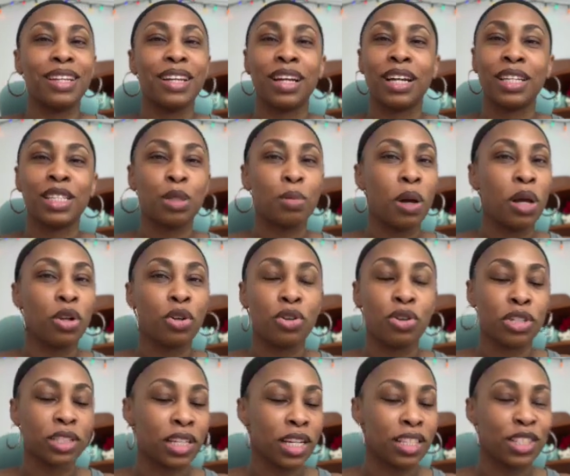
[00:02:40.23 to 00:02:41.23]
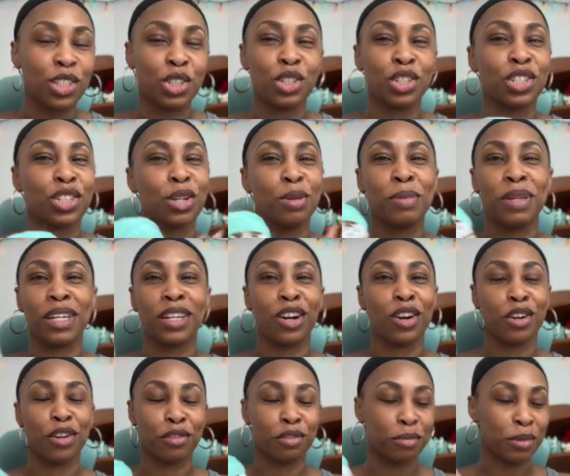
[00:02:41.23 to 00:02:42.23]
a smaller hook size. Is just going to make it
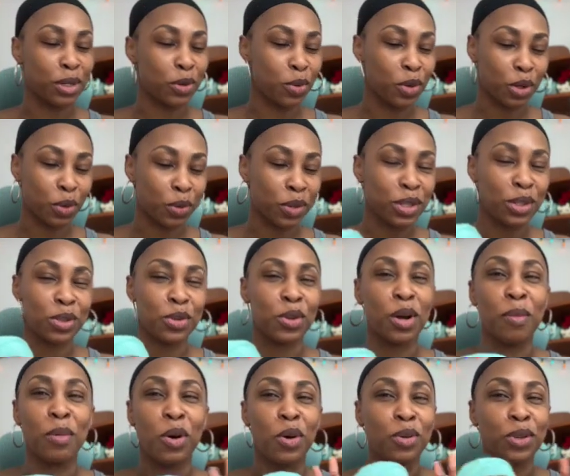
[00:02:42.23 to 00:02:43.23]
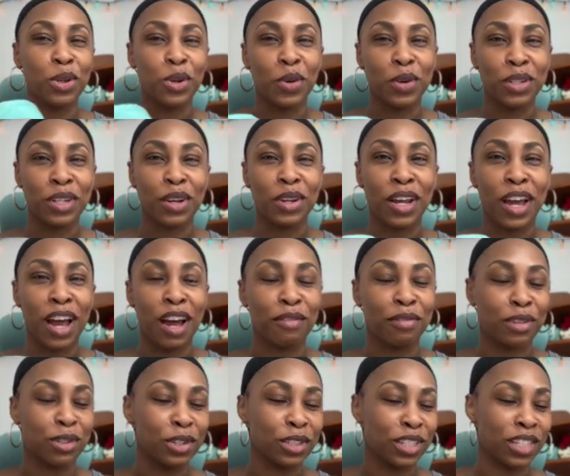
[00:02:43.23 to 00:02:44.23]
harder for me to work with, so I'm only going down a
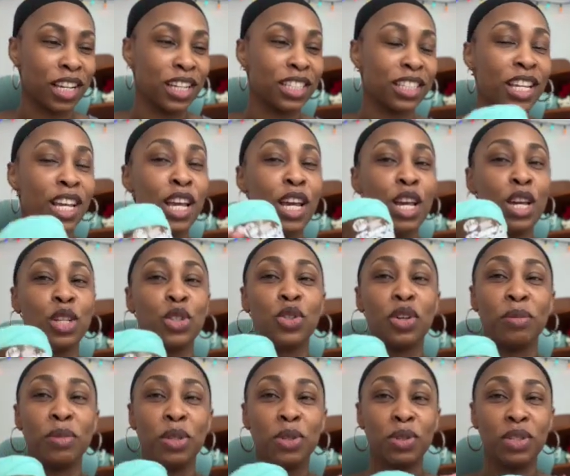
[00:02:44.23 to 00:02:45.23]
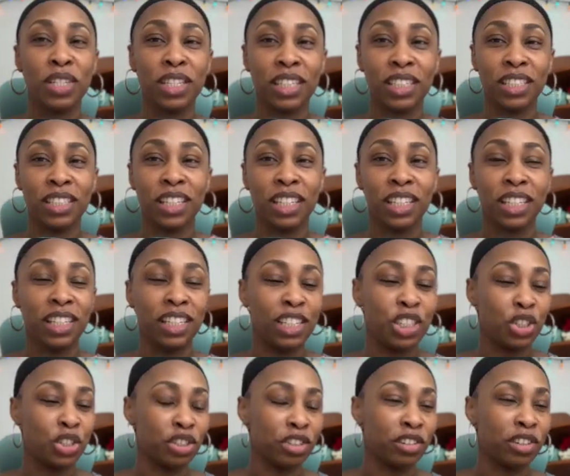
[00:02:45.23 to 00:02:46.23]
half a hook size. So I'm using the
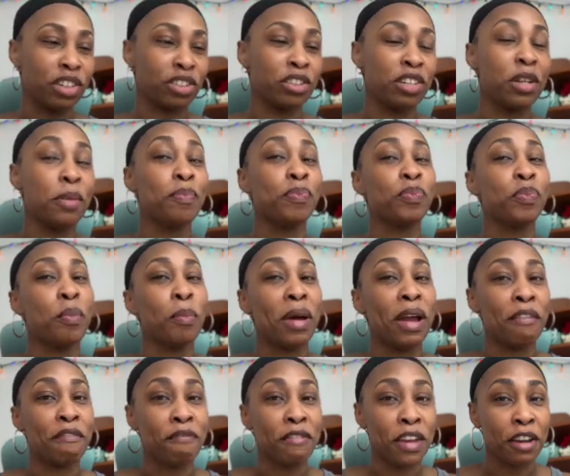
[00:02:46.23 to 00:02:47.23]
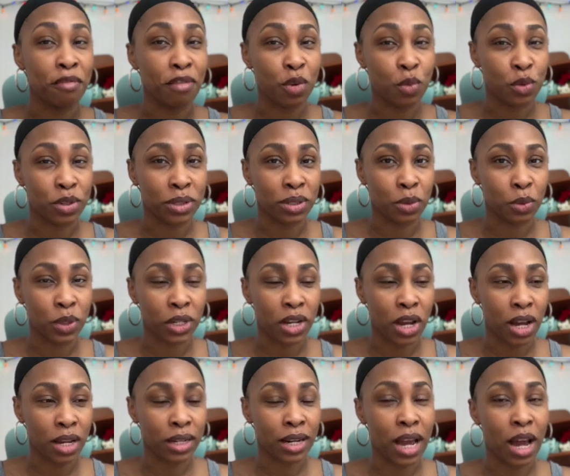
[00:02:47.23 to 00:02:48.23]
Lily Sugar and Cream. My favorite worsted weight
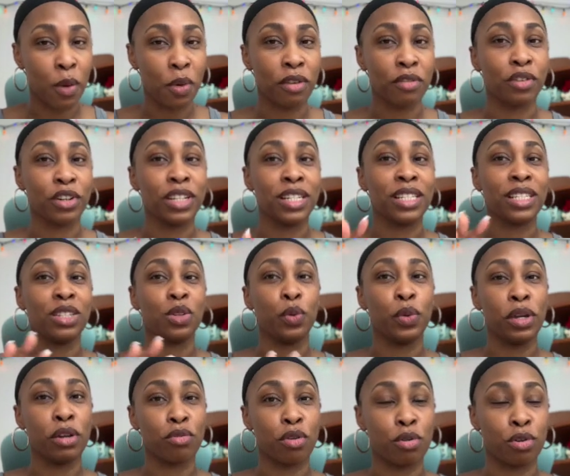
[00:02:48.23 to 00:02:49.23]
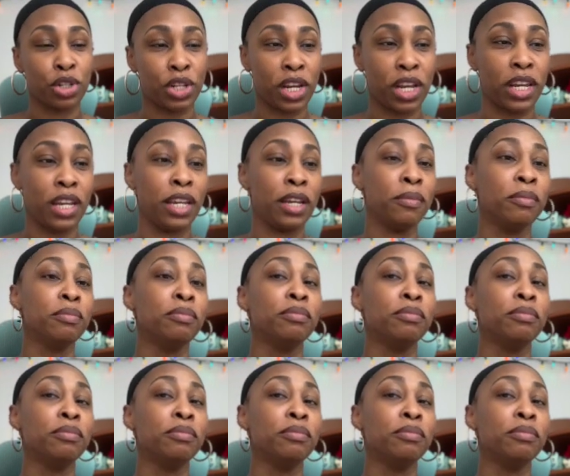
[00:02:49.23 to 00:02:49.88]
cotton, however, is the We Crochet